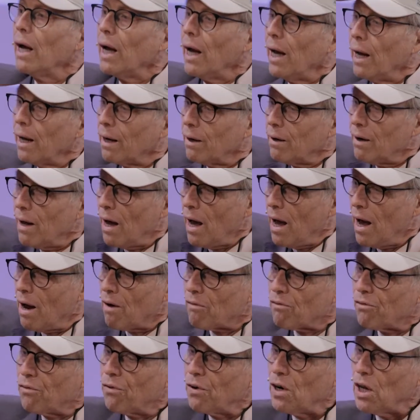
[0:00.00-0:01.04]
And
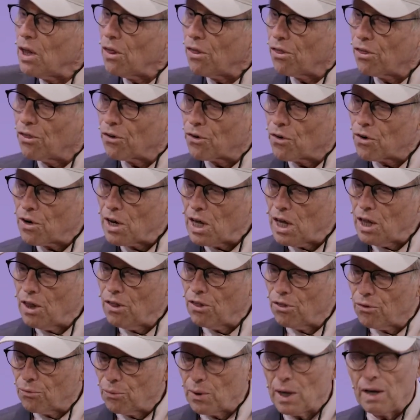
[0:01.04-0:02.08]
every
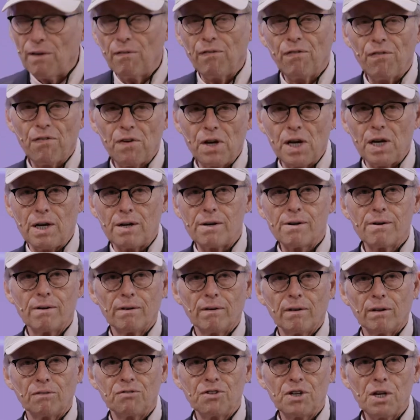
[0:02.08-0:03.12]
33 feet
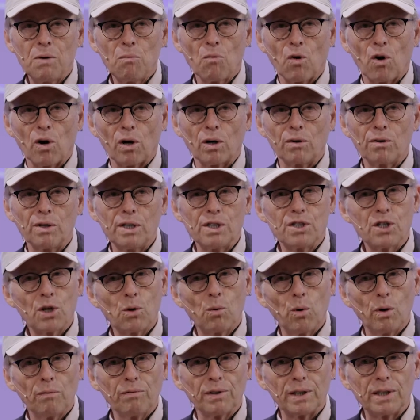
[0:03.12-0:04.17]
of seawater is
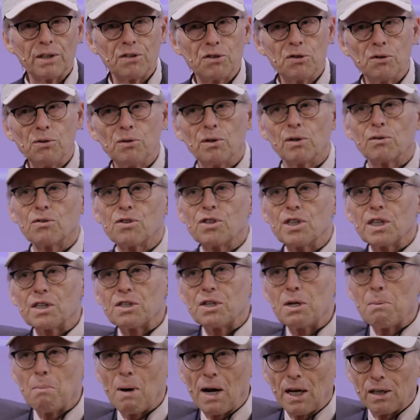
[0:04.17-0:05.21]
equivalent to those
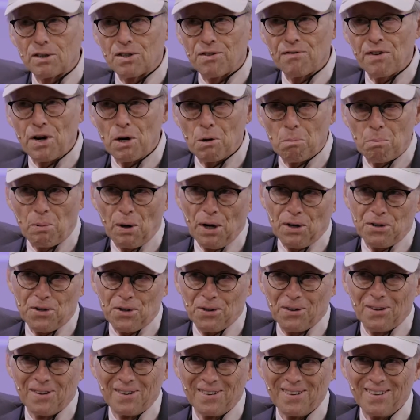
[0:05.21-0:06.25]
60 miles of air
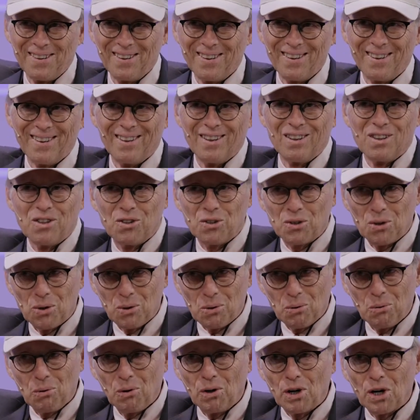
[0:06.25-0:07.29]
pressure.
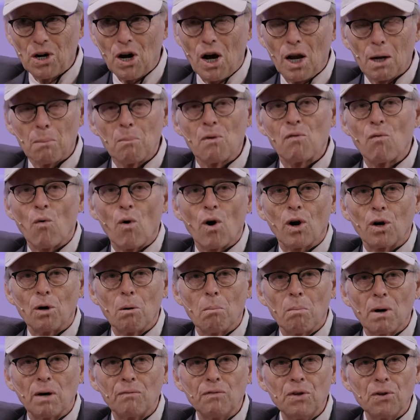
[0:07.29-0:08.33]
So a column of water
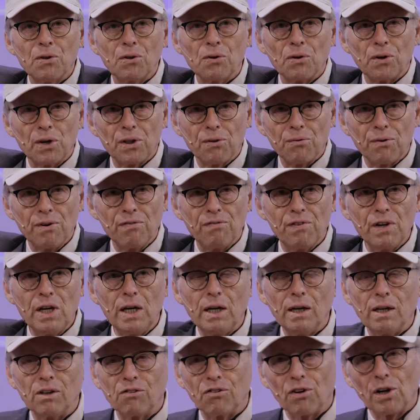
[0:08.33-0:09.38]
above you, 33
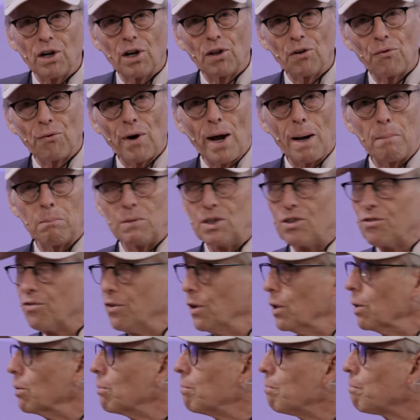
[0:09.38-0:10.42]
feet, is another
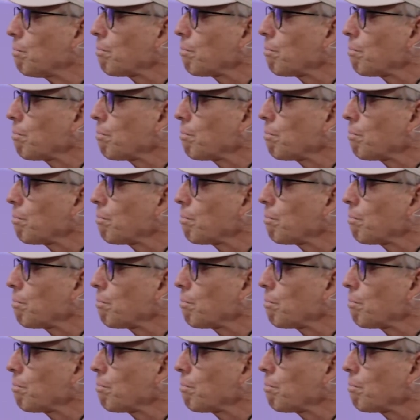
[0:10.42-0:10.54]
atmosphere.